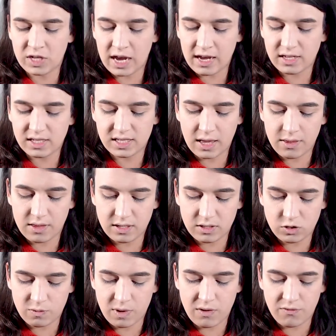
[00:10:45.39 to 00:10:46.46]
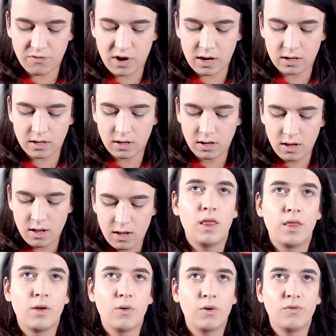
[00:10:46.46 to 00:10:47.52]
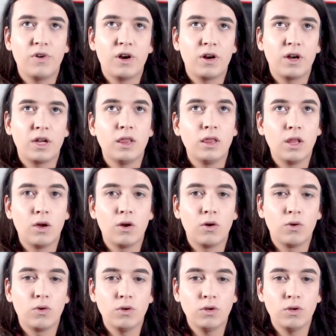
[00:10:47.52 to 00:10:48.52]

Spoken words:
I said this to my friend, they were very low,